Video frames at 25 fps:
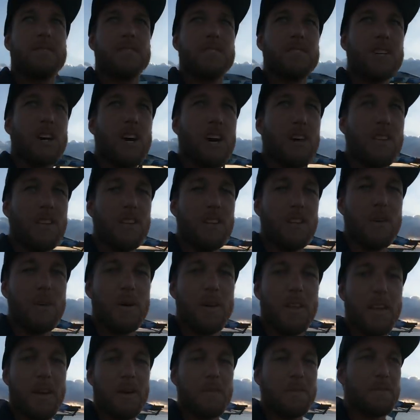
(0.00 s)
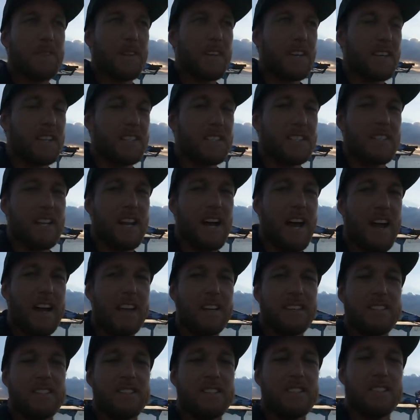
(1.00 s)
So the lure that I'm flicking
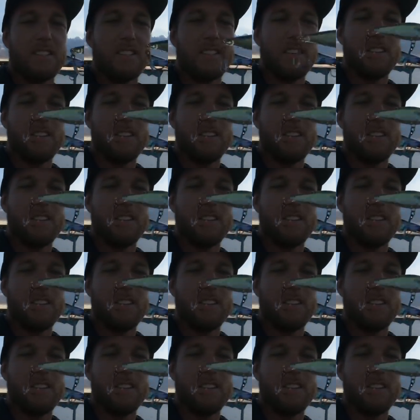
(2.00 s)
today is just a